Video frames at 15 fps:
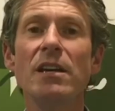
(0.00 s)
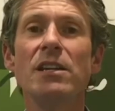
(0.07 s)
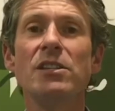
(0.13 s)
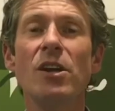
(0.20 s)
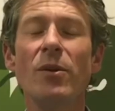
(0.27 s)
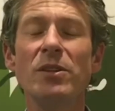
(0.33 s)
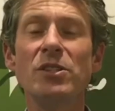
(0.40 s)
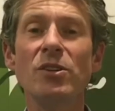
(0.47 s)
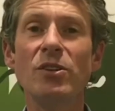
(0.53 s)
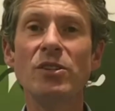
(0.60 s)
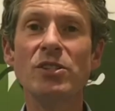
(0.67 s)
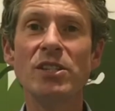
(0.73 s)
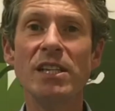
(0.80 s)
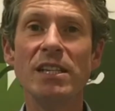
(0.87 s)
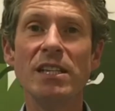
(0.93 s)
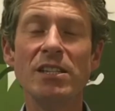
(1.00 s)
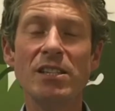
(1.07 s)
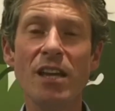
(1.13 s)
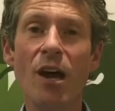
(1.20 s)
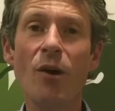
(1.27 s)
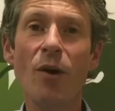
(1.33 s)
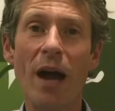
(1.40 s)
So as you can see, there's
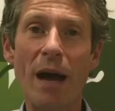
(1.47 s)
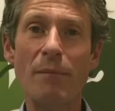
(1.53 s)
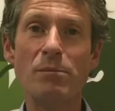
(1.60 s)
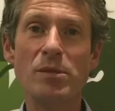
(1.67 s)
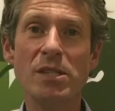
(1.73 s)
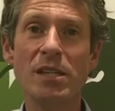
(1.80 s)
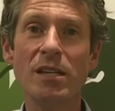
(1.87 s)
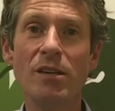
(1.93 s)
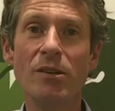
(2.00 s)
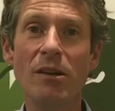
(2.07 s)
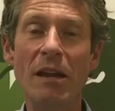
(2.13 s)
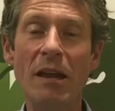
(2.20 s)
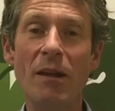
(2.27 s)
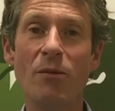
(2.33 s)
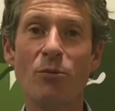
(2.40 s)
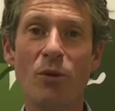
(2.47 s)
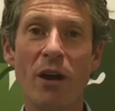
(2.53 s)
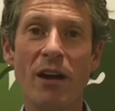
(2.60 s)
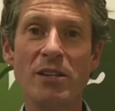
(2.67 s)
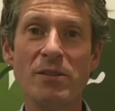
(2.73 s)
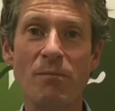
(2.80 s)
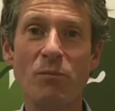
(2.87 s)
no absolutely
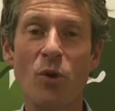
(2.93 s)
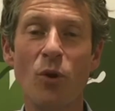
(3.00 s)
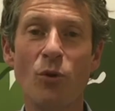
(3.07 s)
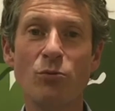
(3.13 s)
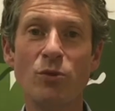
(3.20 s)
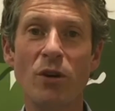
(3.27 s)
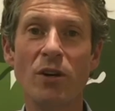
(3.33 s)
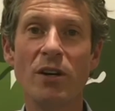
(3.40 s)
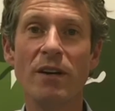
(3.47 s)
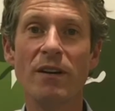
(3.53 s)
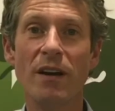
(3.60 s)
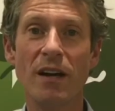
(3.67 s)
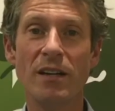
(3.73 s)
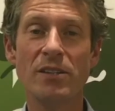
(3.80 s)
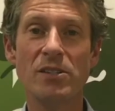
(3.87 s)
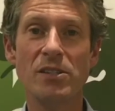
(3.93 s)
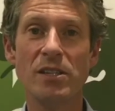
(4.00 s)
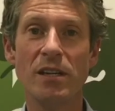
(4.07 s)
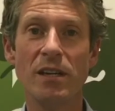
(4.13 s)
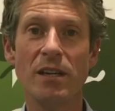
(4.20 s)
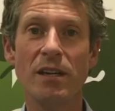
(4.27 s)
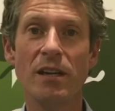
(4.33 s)
right or wrong
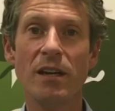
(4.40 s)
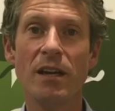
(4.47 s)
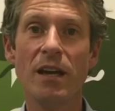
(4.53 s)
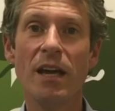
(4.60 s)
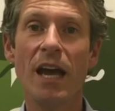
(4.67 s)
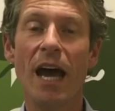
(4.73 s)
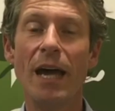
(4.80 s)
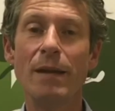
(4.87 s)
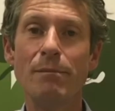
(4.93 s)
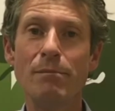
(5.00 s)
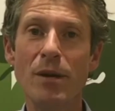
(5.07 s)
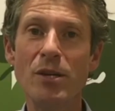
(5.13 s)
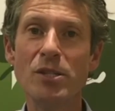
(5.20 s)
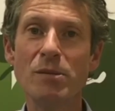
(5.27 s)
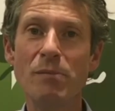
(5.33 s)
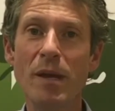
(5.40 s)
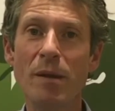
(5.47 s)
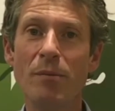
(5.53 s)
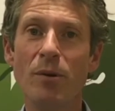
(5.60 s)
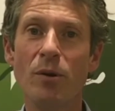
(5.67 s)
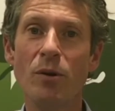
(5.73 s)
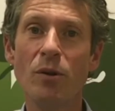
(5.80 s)
answer, and most
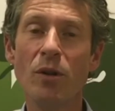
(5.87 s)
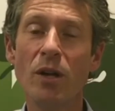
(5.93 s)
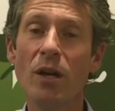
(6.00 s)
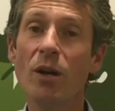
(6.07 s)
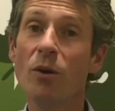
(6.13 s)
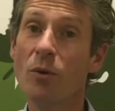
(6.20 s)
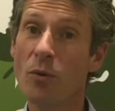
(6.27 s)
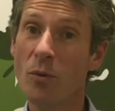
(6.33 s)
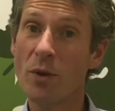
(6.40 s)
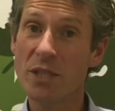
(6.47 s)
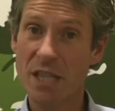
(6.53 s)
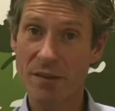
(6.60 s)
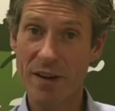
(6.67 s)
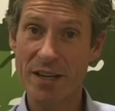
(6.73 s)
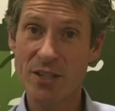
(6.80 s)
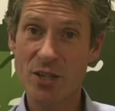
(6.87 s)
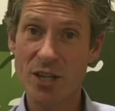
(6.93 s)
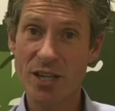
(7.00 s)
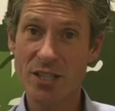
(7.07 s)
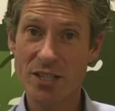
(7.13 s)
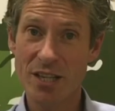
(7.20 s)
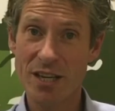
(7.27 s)
people, once they've had a
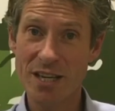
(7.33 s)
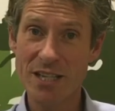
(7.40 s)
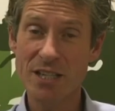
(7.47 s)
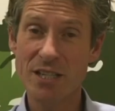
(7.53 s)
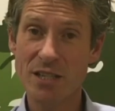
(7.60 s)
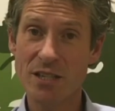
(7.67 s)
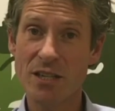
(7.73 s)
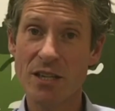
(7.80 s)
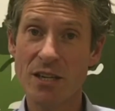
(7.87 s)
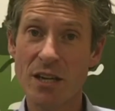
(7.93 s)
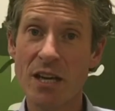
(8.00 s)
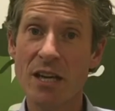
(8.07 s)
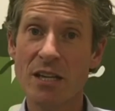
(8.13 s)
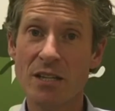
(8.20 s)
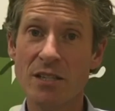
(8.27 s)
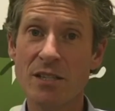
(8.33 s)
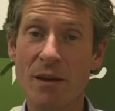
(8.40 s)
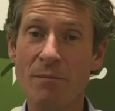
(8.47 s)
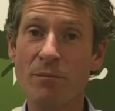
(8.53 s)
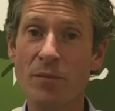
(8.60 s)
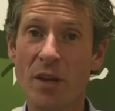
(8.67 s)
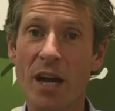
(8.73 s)
chance to listen to
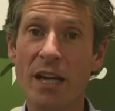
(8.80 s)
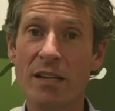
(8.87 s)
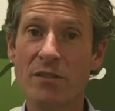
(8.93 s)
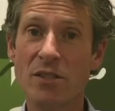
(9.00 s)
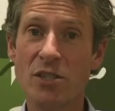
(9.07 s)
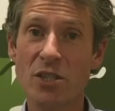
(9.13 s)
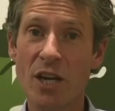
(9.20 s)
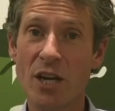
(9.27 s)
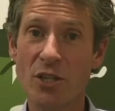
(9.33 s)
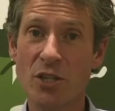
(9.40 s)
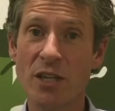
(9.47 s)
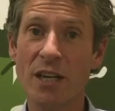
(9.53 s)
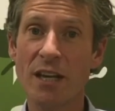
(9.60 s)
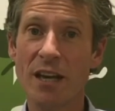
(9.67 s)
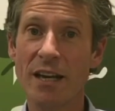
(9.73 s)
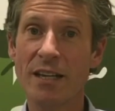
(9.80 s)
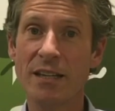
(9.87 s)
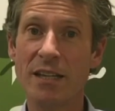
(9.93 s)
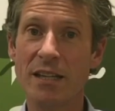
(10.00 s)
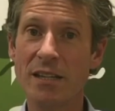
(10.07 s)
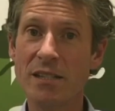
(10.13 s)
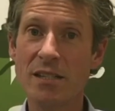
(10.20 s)
some kind of discussion like
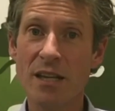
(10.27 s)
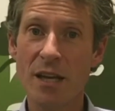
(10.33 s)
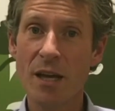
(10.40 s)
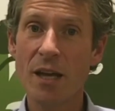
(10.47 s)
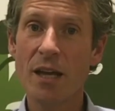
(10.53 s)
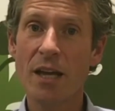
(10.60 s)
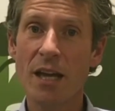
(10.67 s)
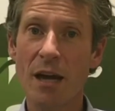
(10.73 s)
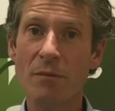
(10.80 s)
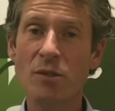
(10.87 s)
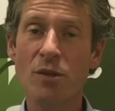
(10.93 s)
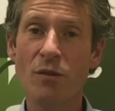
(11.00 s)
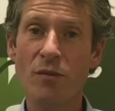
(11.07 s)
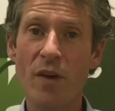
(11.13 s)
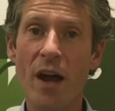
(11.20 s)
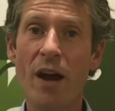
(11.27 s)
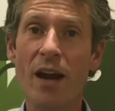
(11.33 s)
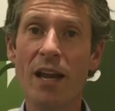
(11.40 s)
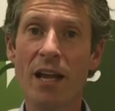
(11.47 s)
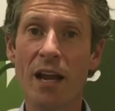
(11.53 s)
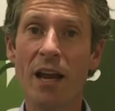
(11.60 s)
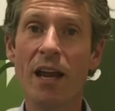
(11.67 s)
this, come to a
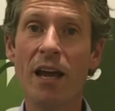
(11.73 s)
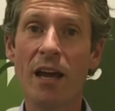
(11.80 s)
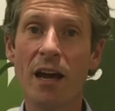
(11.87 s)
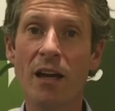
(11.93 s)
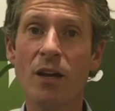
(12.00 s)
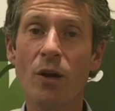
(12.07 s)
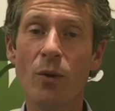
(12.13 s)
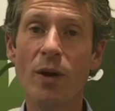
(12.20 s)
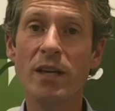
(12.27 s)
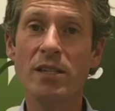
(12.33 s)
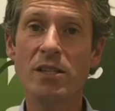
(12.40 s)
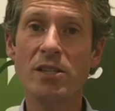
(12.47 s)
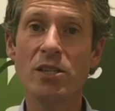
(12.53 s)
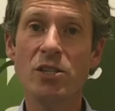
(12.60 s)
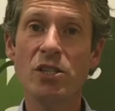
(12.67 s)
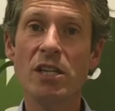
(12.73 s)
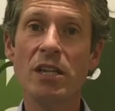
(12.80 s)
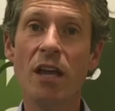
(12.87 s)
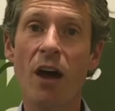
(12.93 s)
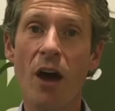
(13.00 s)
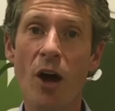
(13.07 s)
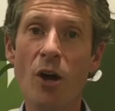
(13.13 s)
fairly clear and quick decision in
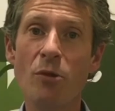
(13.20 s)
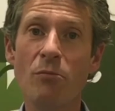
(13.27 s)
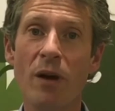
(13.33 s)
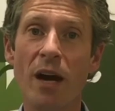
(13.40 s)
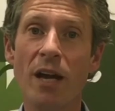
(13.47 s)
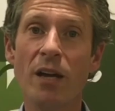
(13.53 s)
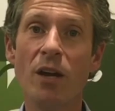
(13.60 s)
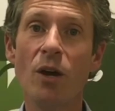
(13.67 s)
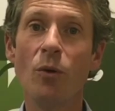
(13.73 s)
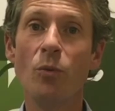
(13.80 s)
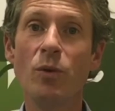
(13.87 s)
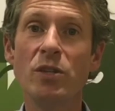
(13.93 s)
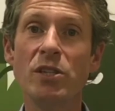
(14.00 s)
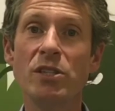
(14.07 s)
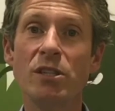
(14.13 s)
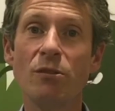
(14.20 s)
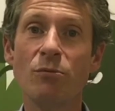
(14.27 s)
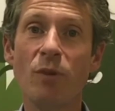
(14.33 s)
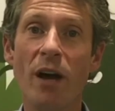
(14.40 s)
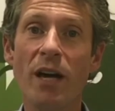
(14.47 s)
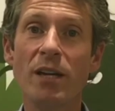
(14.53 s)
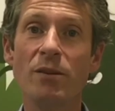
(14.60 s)
their own mind, which is the
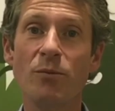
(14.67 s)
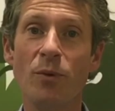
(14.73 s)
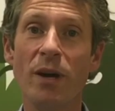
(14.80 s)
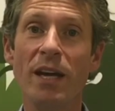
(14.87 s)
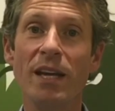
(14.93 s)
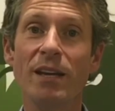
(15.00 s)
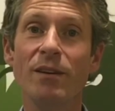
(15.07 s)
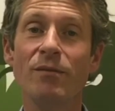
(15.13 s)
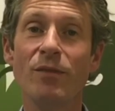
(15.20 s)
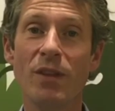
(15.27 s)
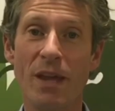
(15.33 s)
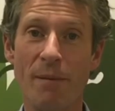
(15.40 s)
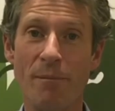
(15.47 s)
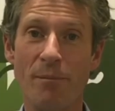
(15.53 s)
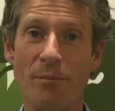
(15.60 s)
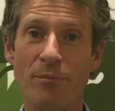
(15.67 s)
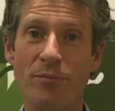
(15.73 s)
right way for them.